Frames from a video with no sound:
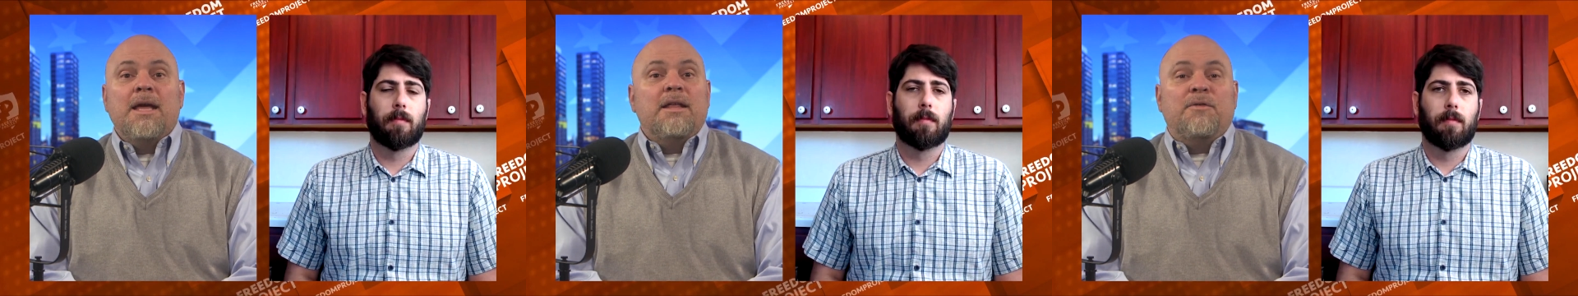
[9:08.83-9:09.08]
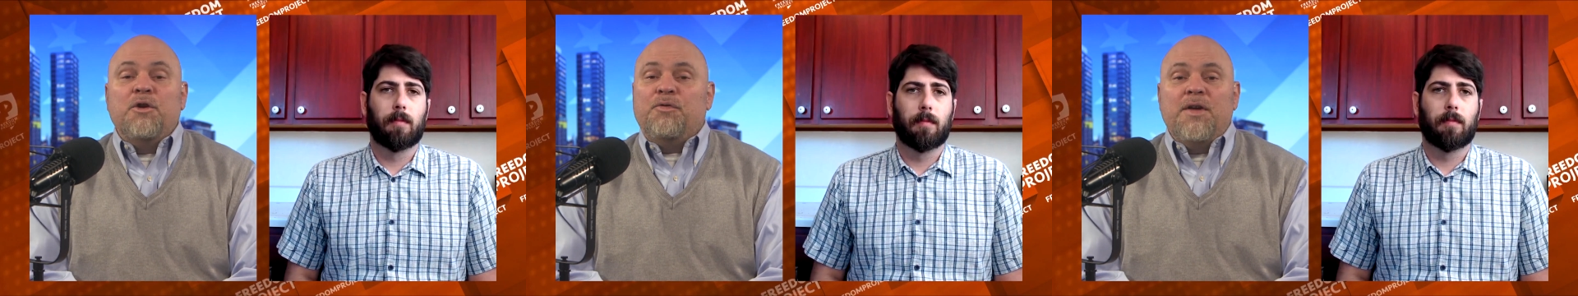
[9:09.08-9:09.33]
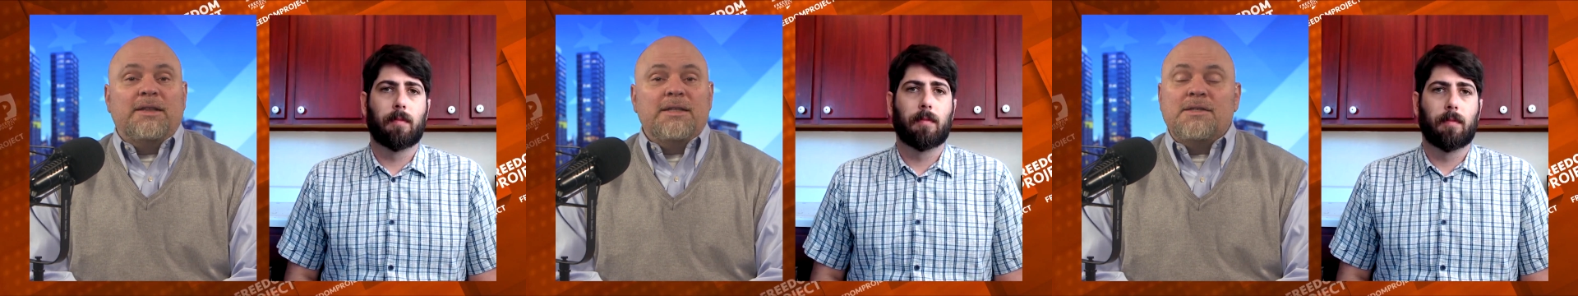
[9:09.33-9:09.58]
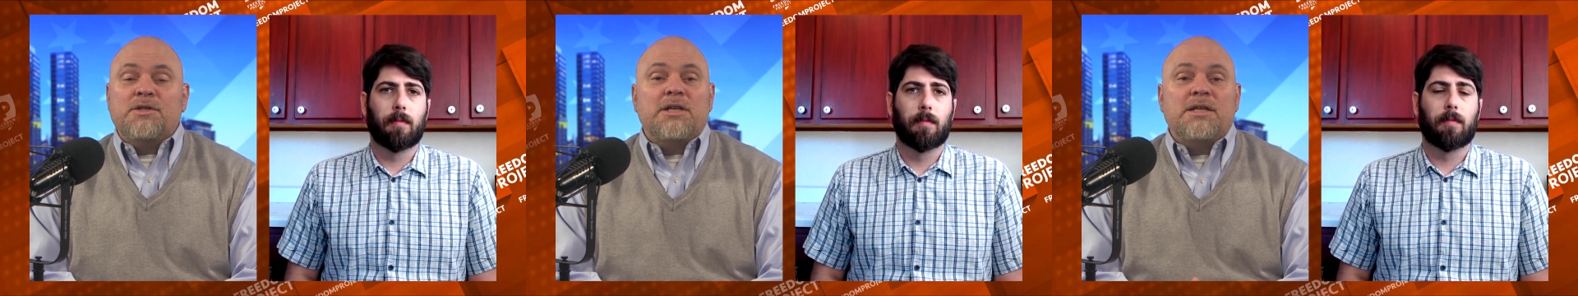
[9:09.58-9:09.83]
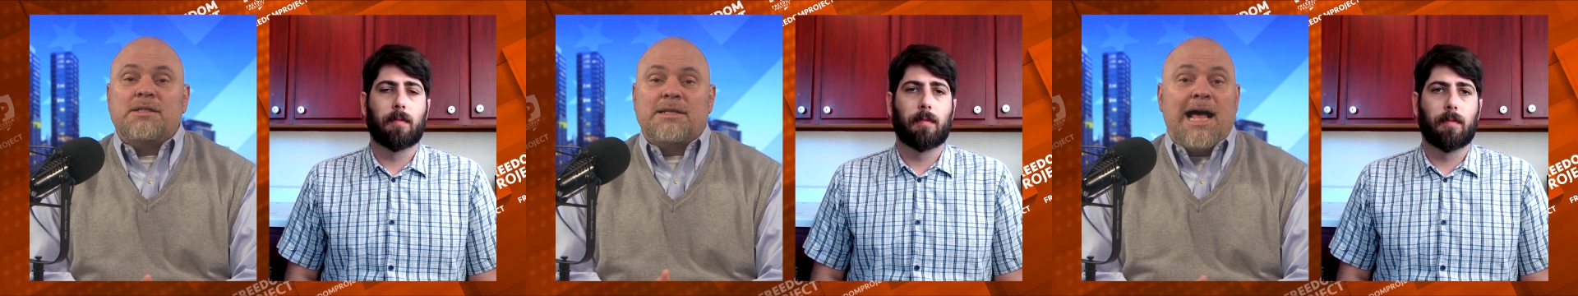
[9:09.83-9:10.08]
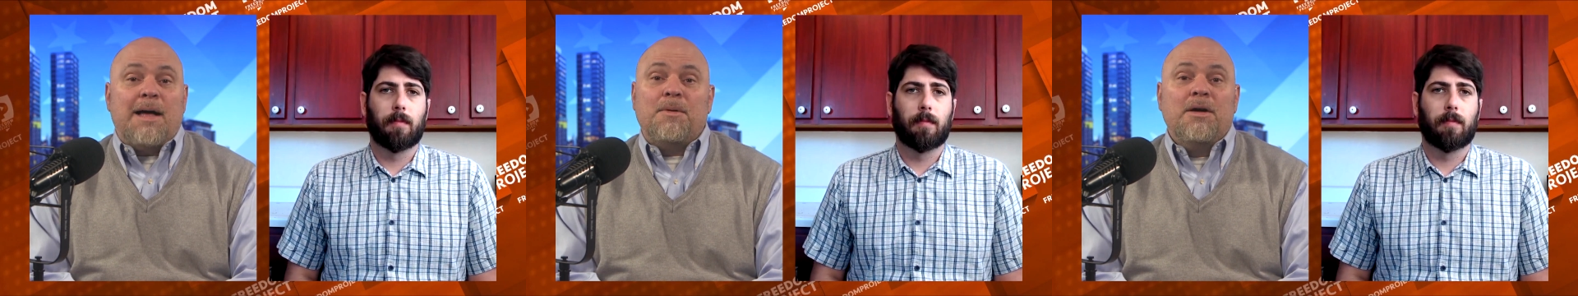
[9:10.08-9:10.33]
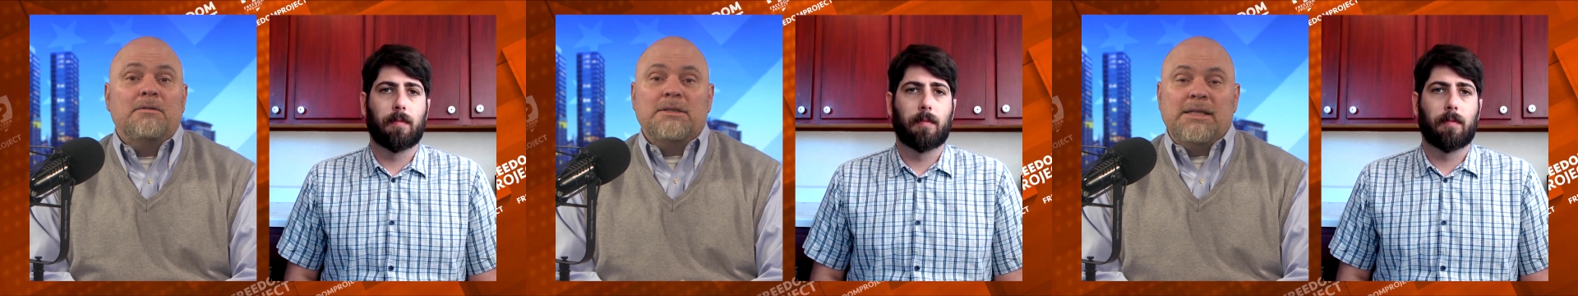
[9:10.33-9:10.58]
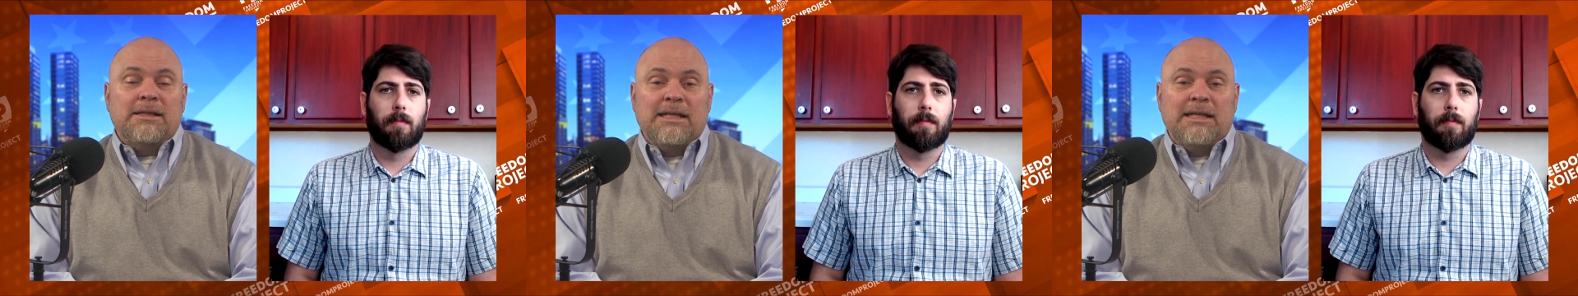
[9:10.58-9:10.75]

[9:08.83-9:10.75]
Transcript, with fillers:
Speaker 1: If you think this is going to stop with the